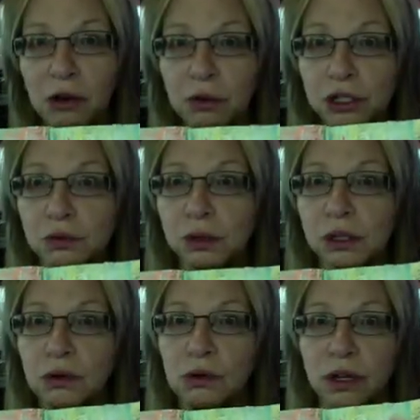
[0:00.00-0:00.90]
which is
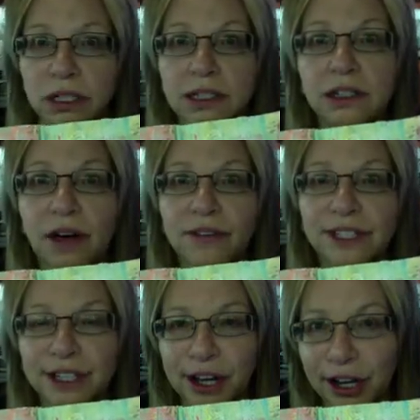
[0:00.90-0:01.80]
really cool because it
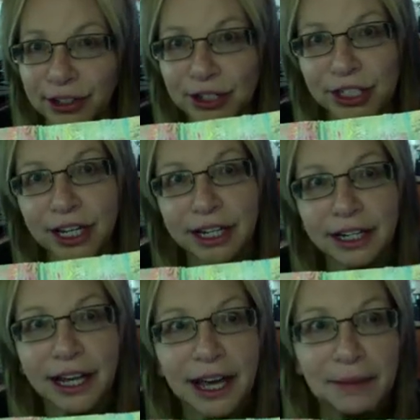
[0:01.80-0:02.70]
softens the colors and
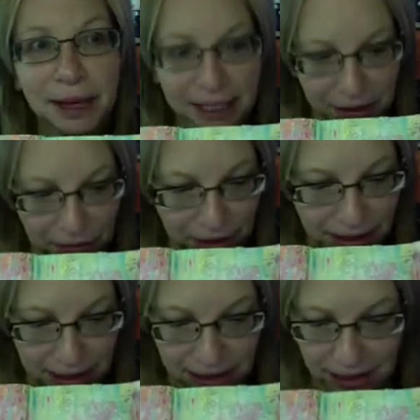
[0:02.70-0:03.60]
makes it
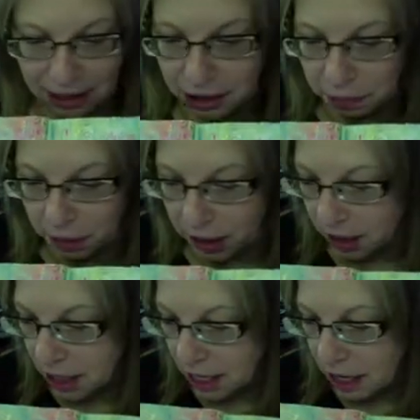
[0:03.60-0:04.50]
really easy to
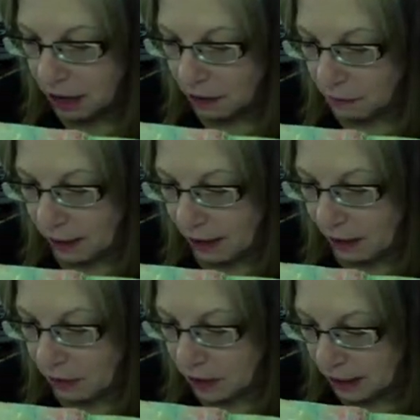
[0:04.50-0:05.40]
spread
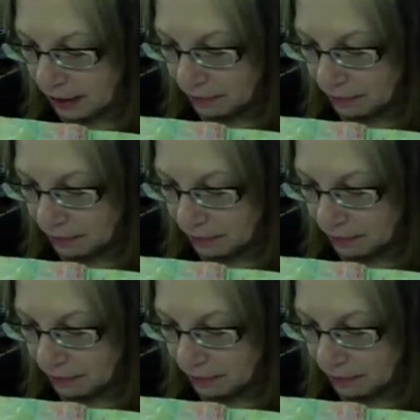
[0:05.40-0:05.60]
around.